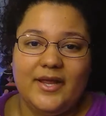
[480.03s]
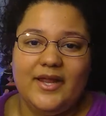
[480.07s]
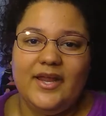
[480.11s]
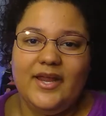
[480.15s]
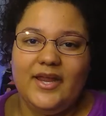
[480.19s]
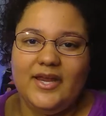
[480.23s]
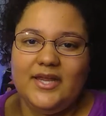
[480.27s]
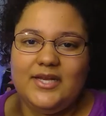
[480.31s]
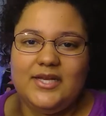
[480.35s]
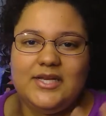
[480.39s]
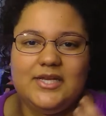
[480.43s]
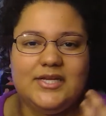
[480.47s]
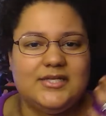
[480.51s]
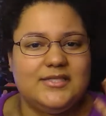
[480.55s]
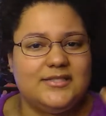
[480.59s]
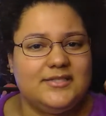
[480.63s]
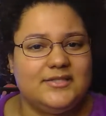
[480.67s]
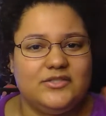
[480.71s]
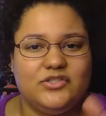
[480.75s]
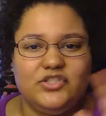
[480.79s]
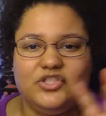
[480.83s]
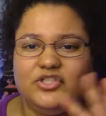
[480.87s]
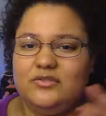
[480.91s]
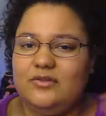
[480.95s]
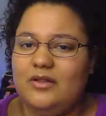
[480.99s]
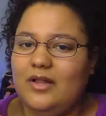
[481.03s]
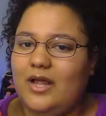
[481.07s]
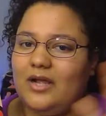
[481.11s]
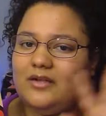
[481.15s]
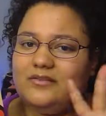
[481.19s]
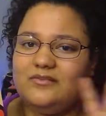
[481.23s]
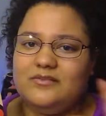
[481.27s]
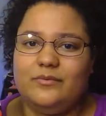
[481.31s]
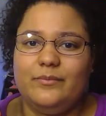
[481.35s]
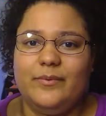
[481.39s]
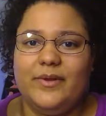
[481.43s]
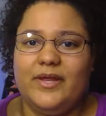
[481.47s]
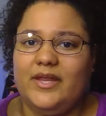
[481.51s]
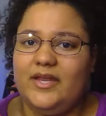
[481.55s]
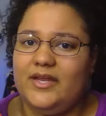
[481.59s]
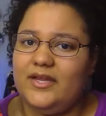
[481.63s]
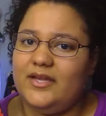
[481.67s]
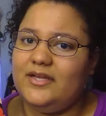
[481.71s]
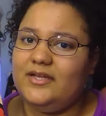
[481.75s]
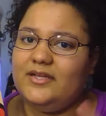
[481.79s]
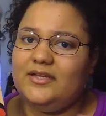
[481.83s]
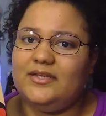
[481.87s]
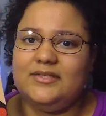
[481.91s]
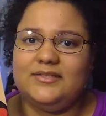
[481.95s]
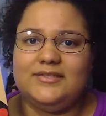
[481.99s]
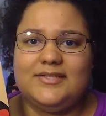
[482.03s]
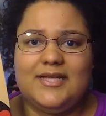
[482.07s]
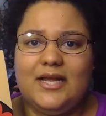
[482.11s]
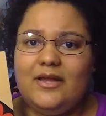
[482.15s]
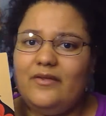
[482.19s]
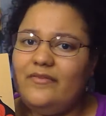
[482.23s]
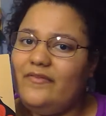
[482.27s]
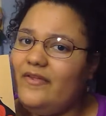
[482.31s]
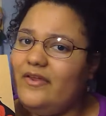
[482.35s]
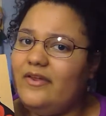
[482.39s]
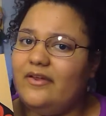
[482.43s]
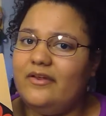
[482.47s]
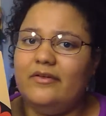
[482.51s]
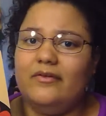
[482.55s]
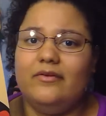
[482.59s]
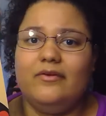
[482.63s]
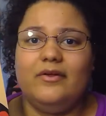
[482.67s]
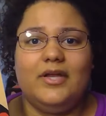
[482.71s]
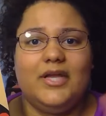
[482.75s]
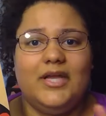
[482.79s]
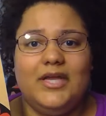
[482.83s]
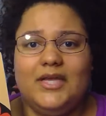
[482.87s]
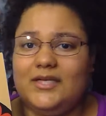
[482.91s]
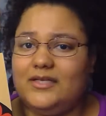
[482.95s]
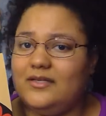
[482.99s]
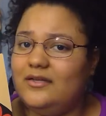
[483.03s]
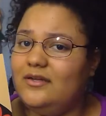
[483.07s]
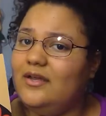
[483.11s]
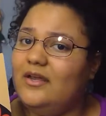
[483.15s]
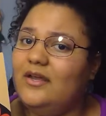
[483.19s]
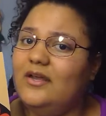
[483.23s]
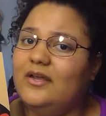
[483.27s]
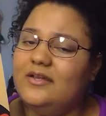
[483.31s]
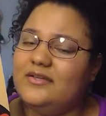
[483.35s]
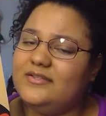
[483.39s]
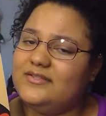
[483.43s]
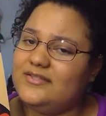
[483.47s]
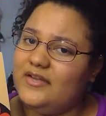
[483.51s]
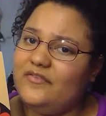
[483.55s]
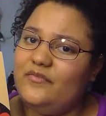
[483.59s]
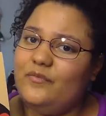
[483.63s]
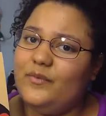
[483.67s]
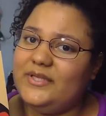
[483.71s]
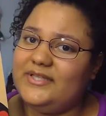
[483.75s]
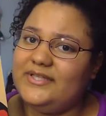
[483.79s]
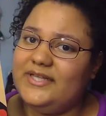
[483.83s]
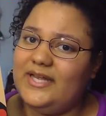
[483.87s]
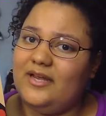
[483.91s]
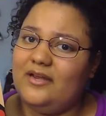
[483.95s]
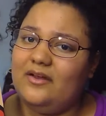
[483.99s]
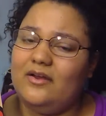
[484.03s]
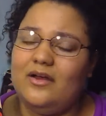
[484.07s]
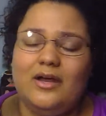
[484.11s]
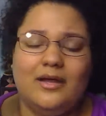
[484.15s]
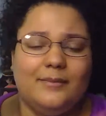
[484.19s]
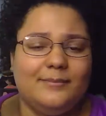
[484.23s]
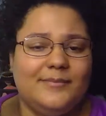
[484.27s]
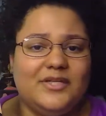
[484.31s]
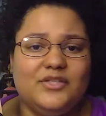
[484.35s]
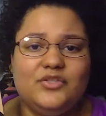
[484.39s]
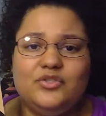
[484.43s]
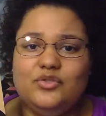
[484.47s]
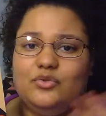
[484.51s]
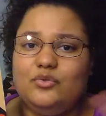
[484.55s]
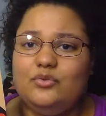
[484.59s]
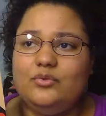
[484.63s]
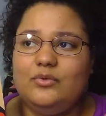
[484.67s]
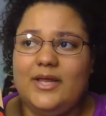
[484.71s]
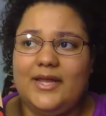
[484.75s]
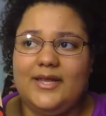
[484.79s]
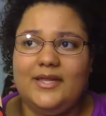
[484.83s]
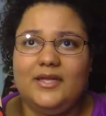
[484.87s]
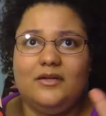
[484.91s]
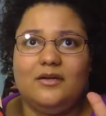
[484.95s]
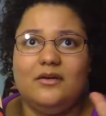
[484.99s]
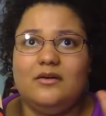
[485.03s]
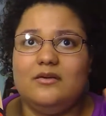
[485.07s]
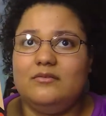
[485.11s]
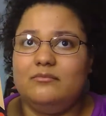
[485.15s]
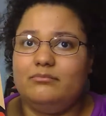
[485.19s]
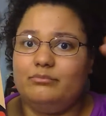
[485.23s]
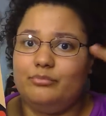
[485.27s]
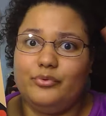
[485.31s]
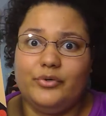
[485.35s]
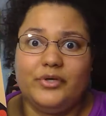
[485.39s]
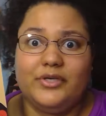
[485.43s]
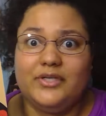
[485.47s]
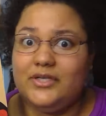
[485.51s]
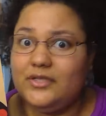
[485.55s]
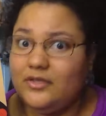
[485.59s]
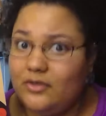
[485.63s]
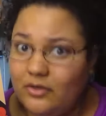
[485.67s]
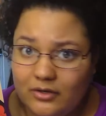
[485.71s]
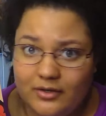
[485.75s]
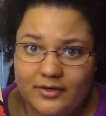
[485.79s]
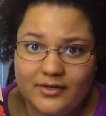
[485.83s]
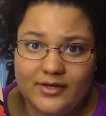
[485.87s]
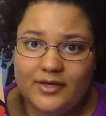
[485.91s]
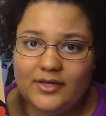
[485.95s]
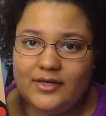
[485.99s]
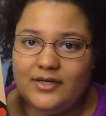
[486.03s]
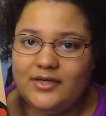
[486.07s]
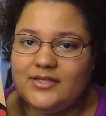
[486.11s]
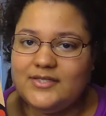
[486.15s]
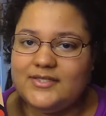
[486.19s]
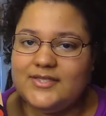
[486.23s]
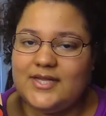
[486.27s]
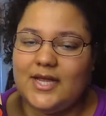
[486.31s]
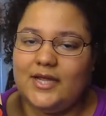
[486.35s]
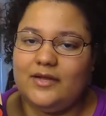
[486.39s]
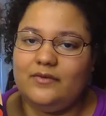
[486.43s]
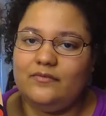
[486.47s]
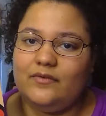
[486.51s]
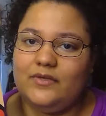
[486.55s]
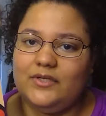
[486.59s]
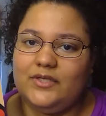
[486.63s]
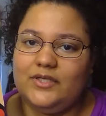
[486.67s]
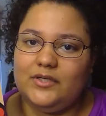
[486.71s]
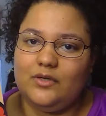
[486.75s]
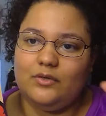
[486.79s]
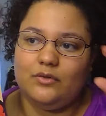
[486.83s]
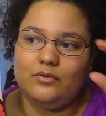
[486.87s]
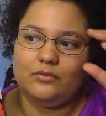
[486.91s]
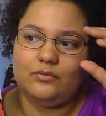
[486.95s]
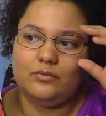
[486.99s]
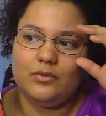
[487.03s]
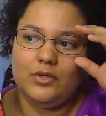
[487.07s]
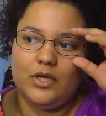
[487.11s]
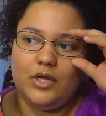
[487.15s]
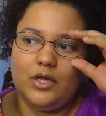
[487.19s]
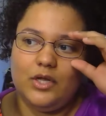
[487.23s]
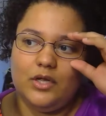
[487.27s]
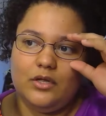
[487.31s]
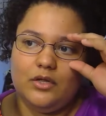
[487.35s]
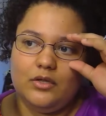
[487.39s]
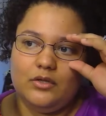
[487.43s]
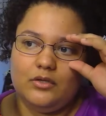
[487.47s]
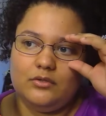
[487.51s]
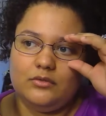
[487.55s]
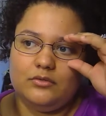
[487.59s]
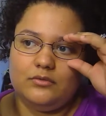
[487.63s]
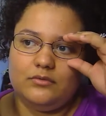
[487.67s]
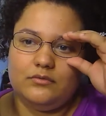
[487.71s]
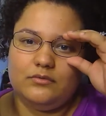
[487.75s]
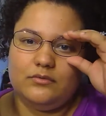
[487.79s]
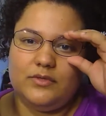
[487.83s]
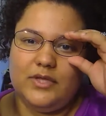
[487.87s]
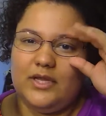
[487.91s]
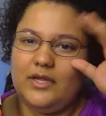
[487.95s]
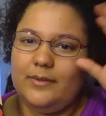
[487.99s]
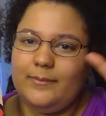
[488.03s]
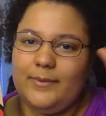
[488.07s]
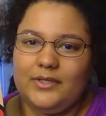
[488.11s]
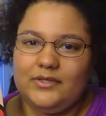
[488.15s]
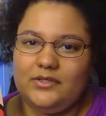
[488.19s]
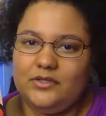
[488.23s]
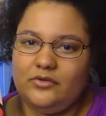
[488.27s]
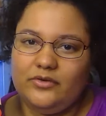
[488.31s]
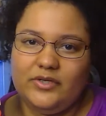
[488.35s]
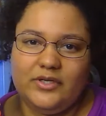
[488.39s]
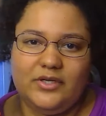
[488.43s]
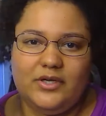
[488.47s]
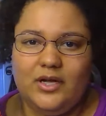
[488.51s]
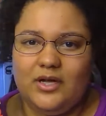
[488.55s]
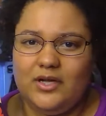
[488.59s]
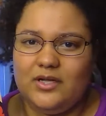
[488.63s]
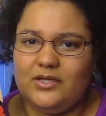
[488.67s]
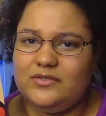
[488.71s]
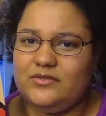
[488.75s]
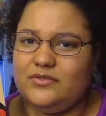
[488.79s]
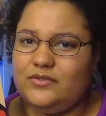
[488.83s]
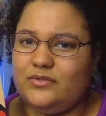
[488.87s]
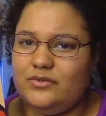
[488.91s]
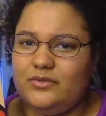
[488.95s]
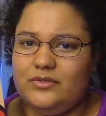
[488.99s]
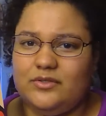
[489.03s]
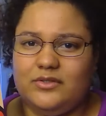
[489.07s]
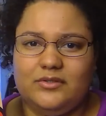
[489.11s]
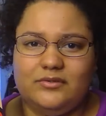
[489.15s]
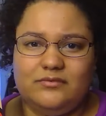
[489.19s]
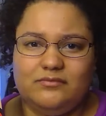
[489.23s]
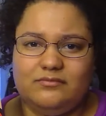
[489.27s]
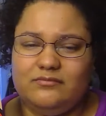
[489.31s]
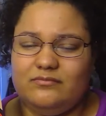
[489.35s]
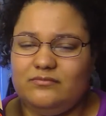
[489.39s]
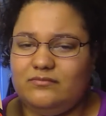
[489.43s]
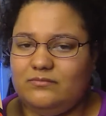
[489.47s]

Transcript: Hades and locked away down there, and stuff went down. I'm not too like brilliant on it because I really don't think about the Greek gods or